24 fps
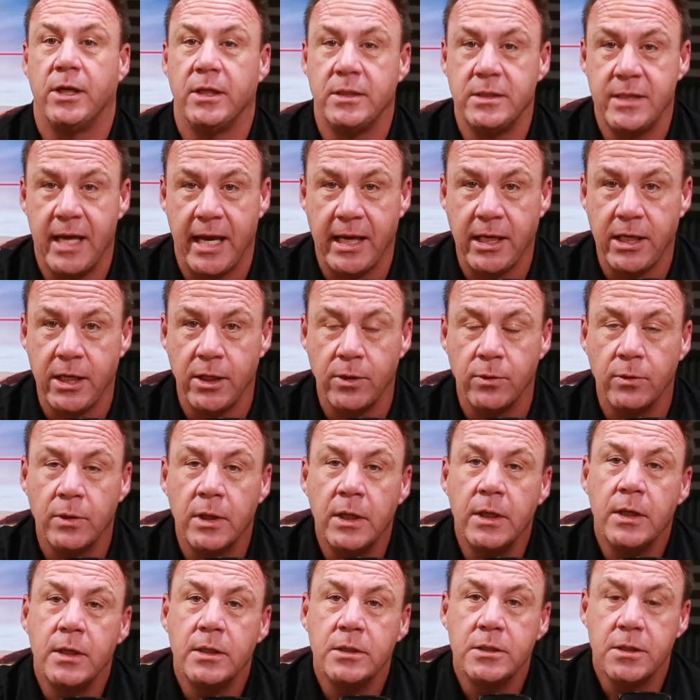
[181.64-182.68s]
to take you
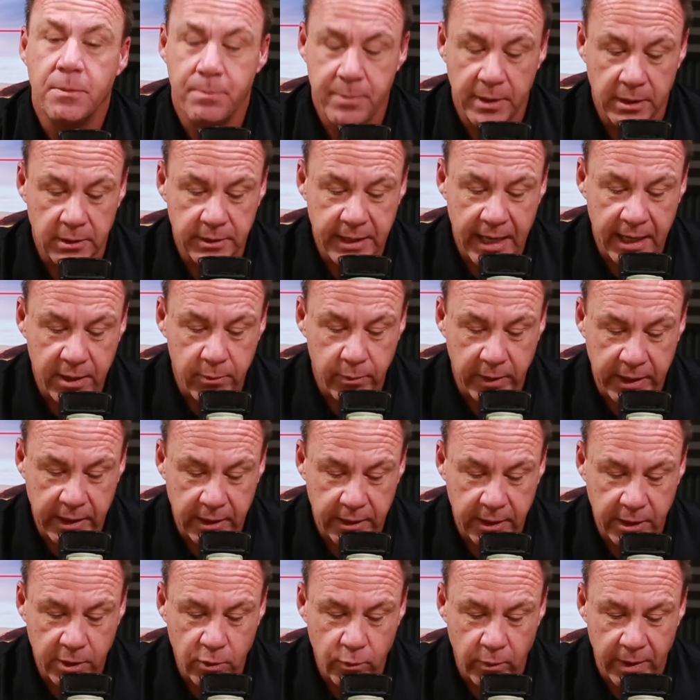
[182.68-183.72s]
to build equity in
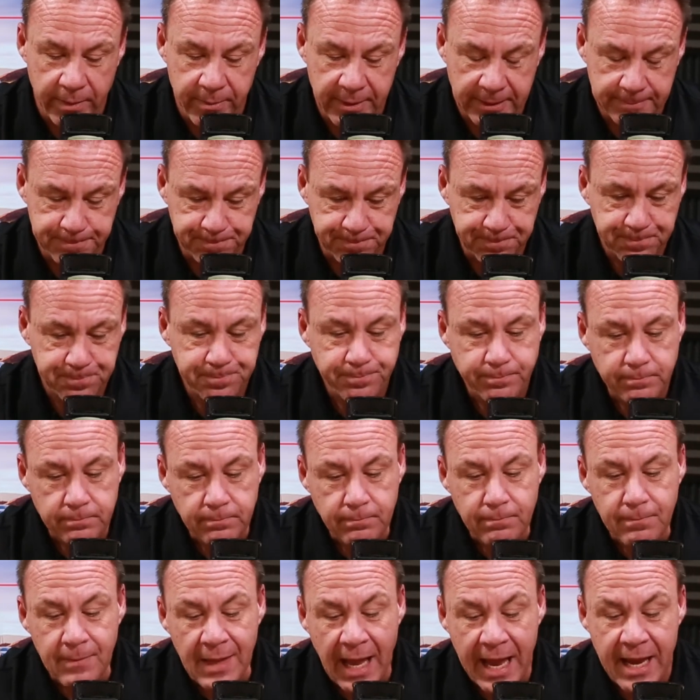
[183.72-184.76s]
the equipment.
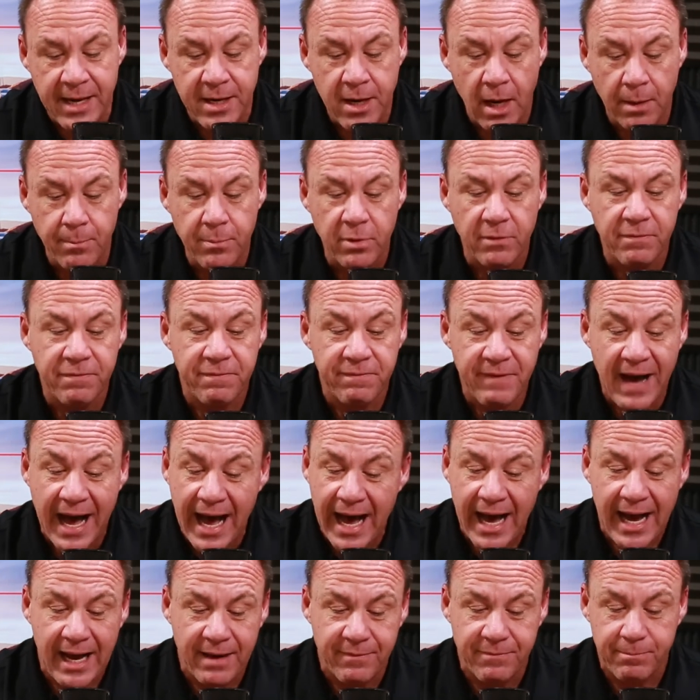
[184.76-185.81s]
And number
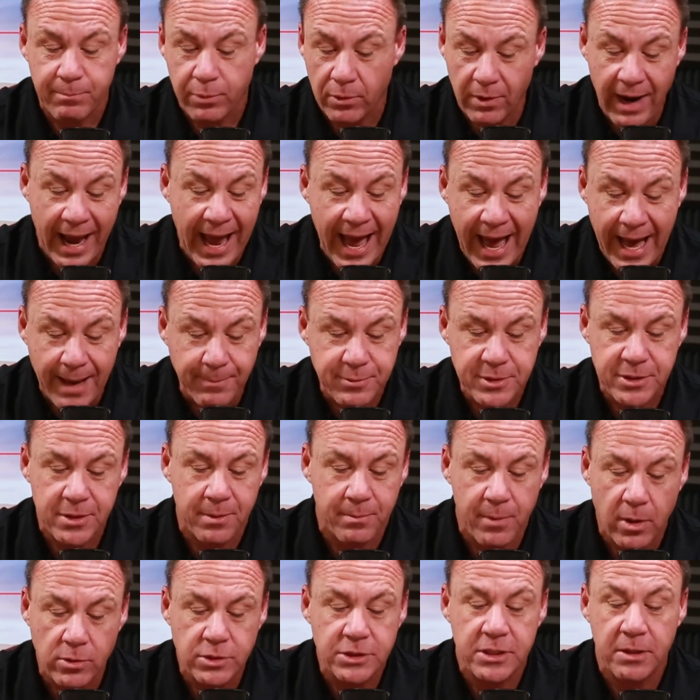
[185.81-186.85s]
5, perhaps the
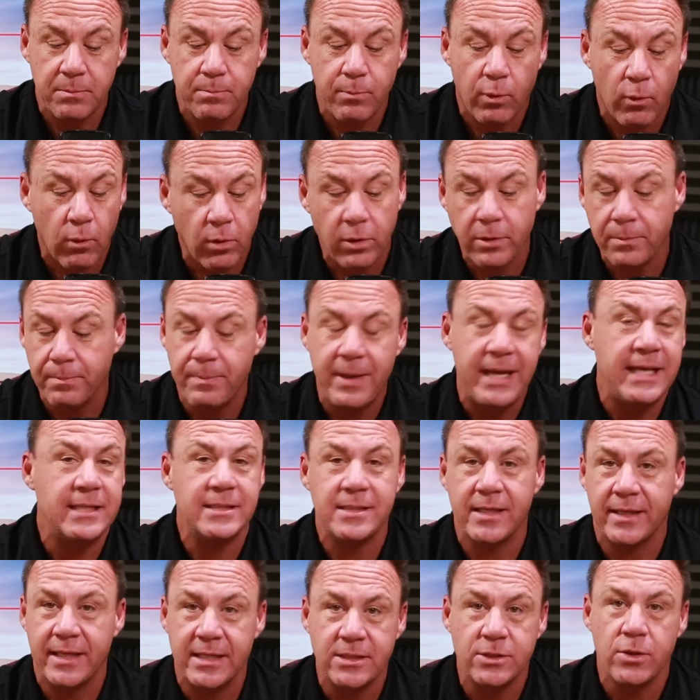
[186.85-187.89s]
most important piece
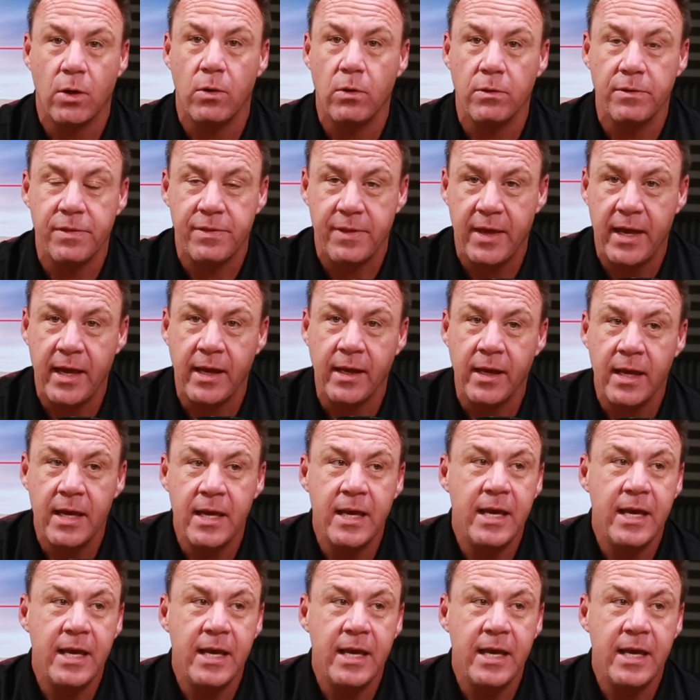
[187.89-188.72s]
of this whole thing,